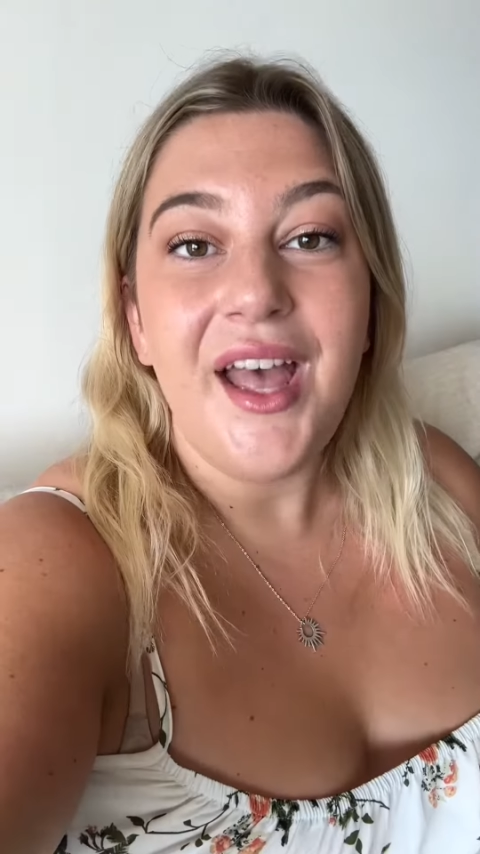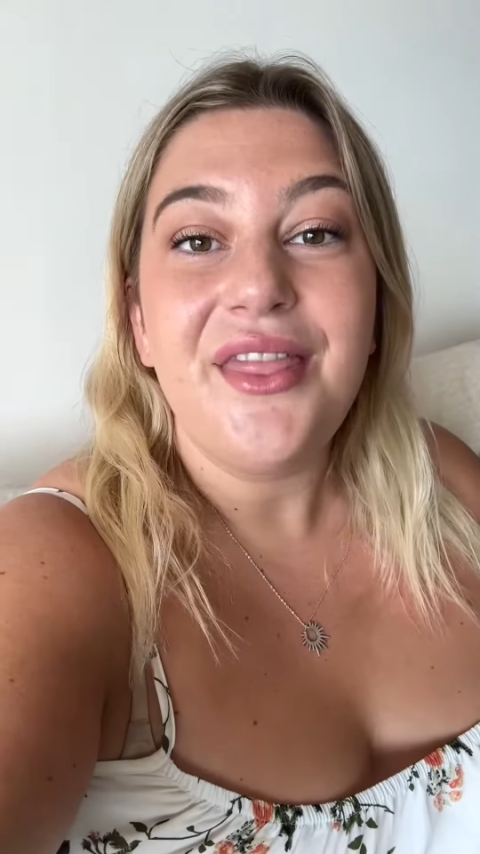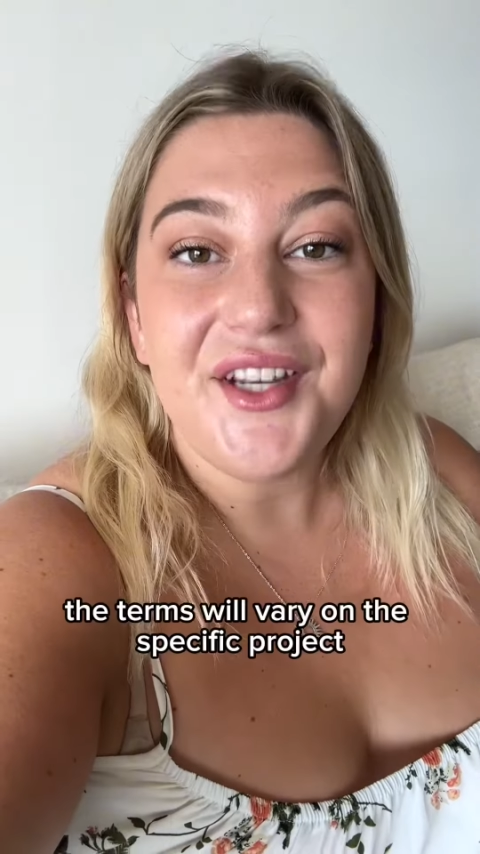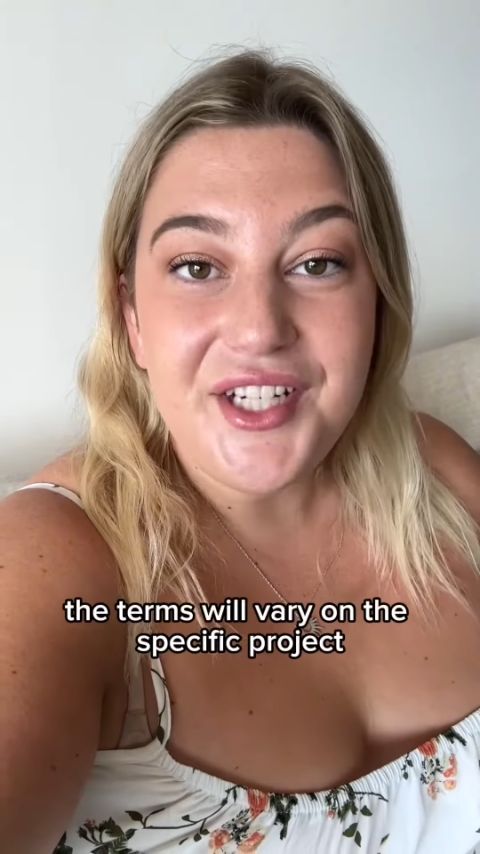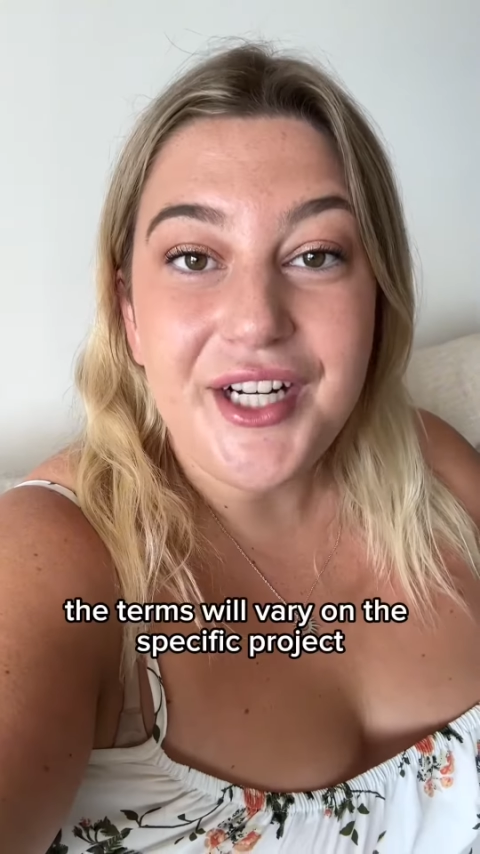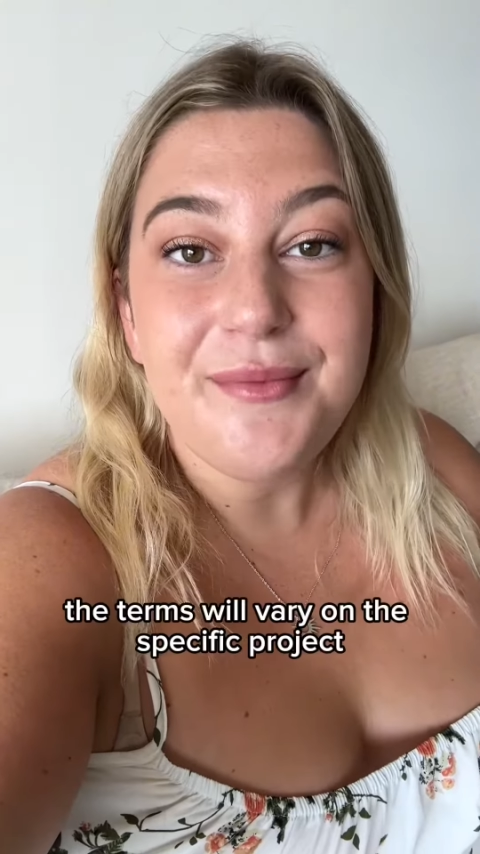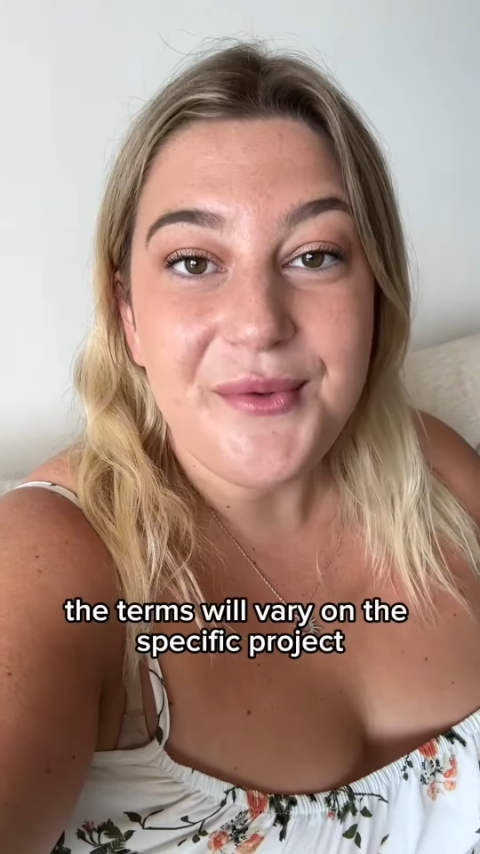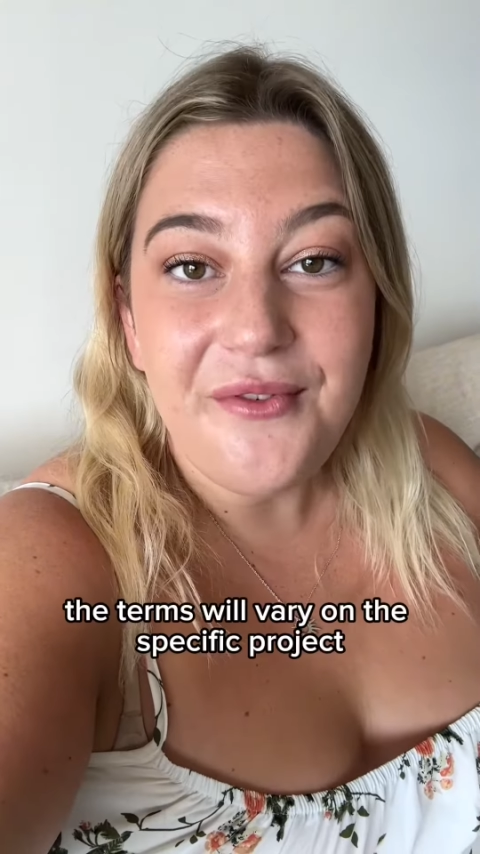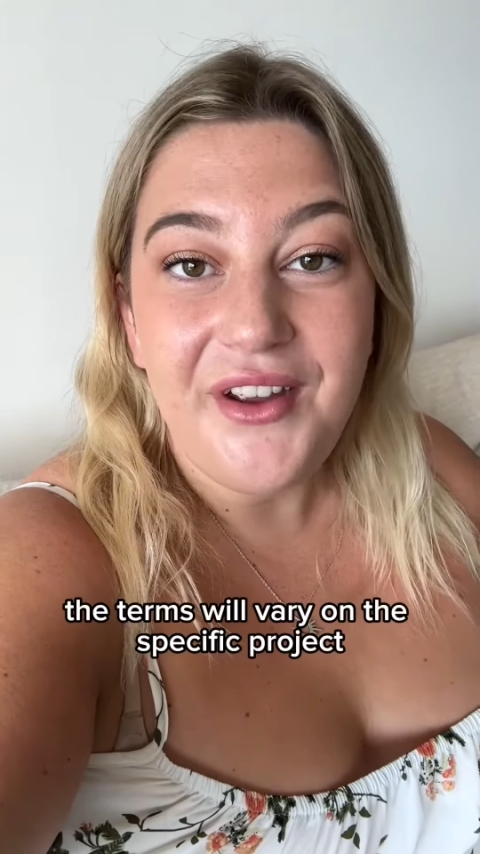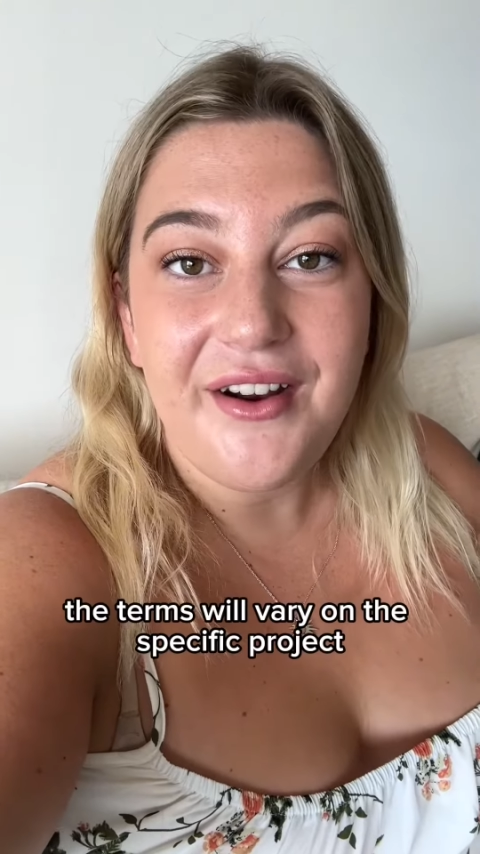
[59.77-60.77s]
The terms will
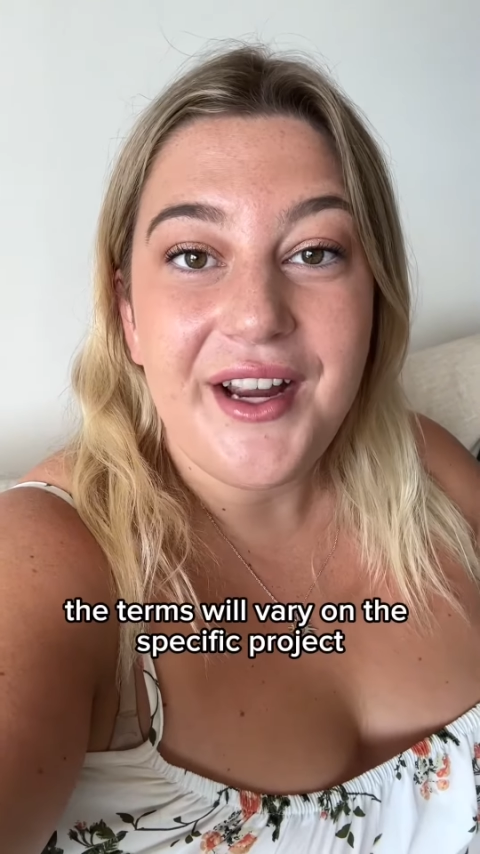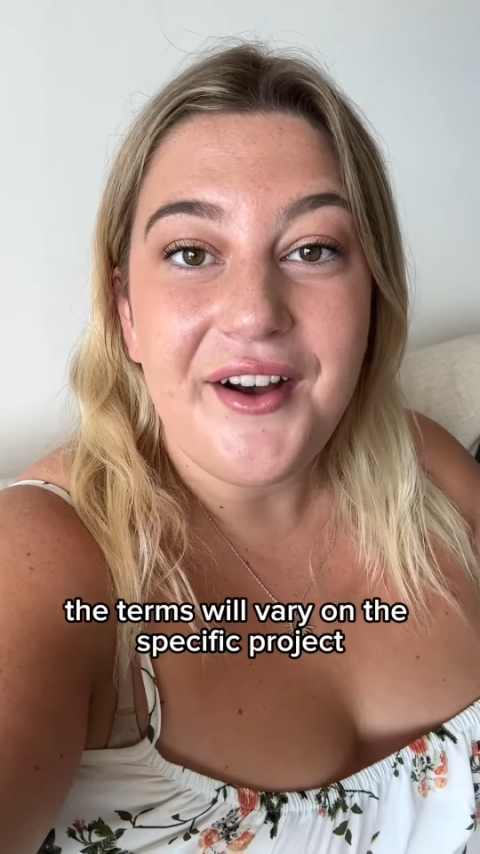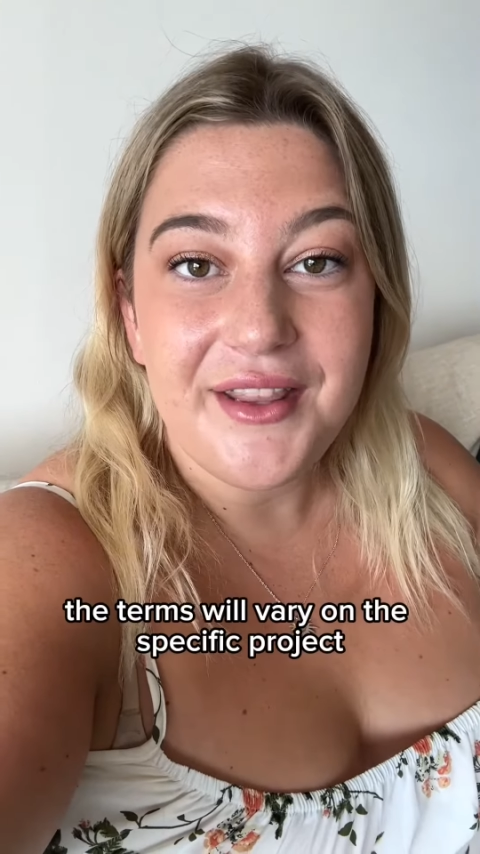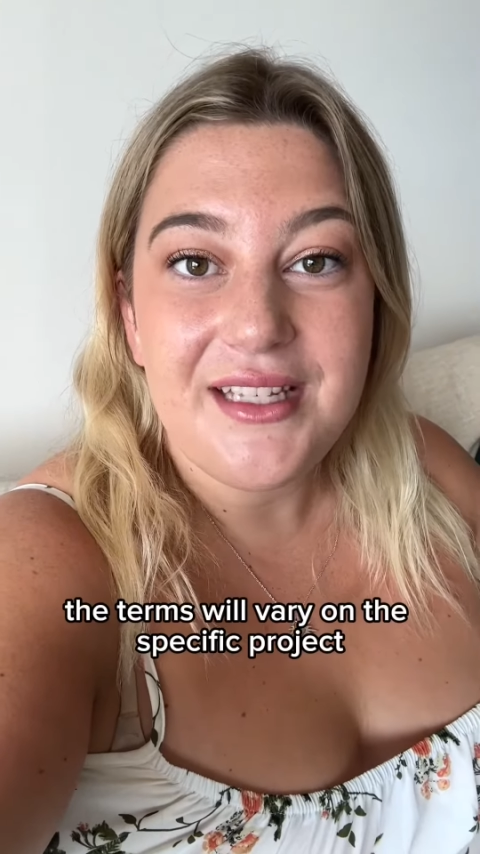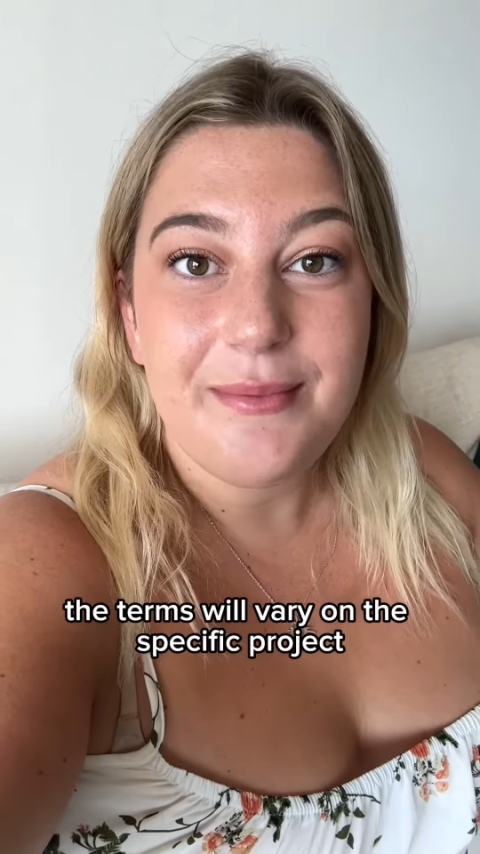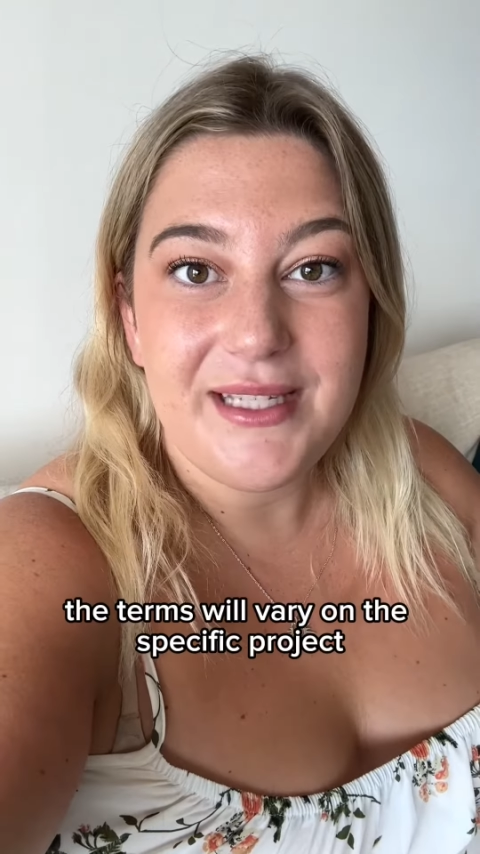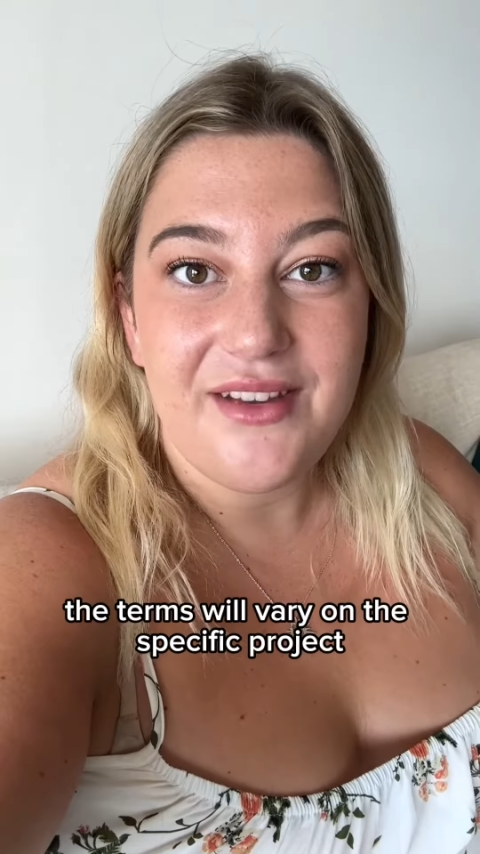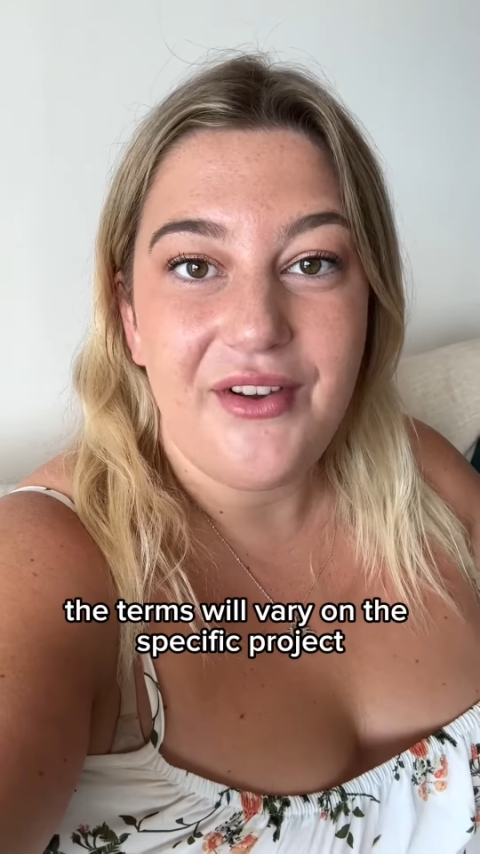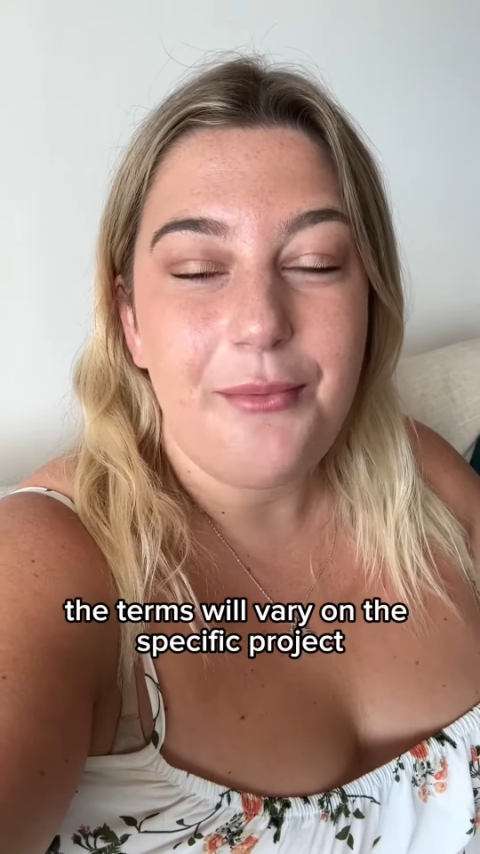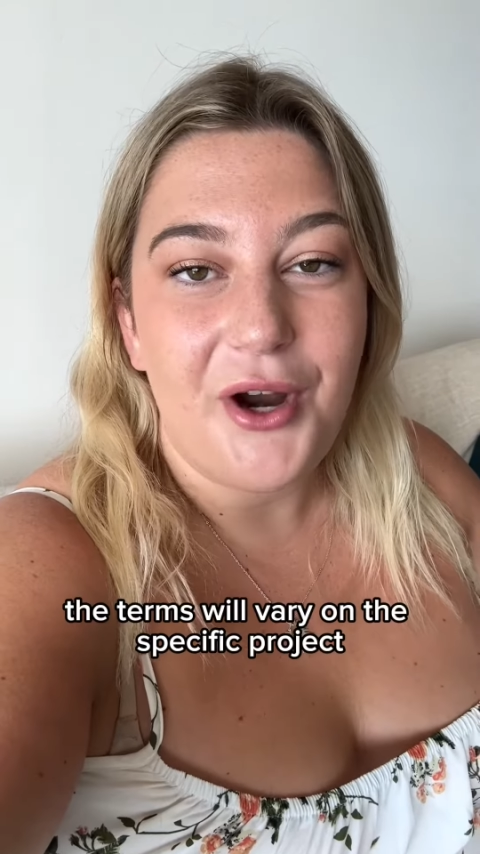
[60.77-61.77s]
vary on the
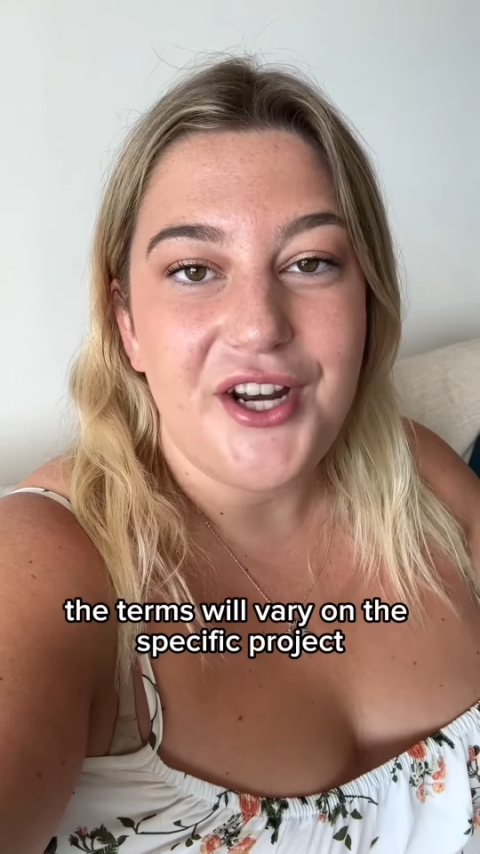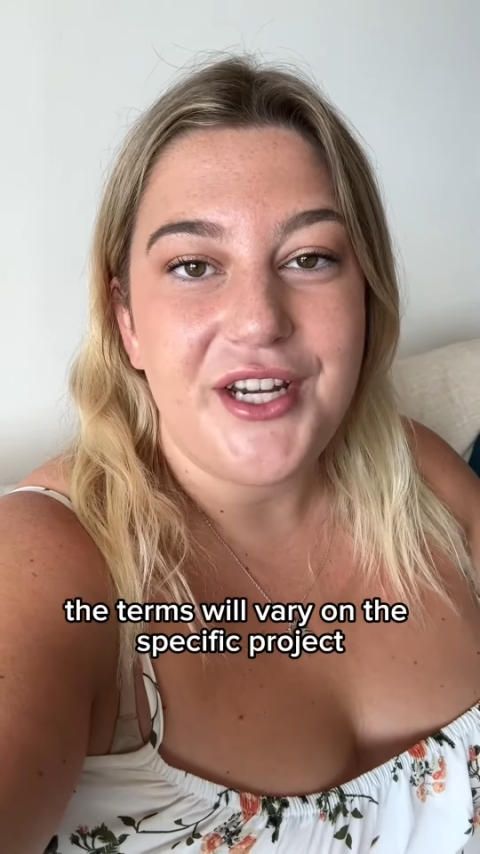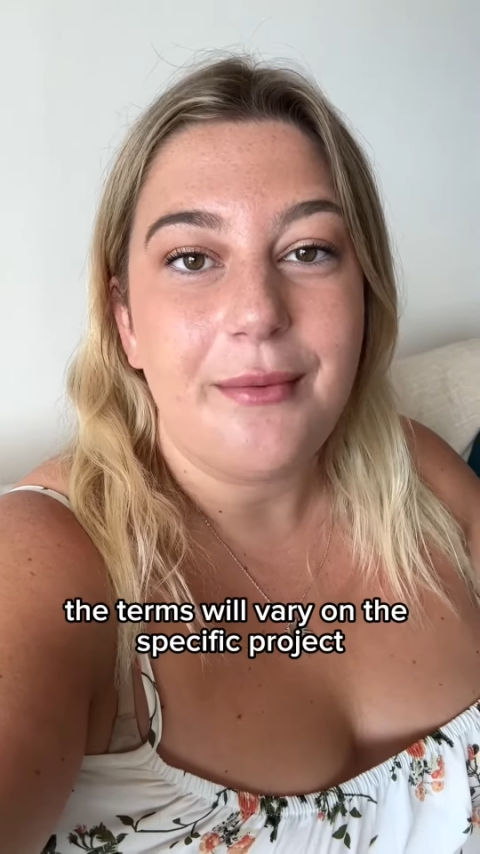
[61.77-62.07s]
specific project,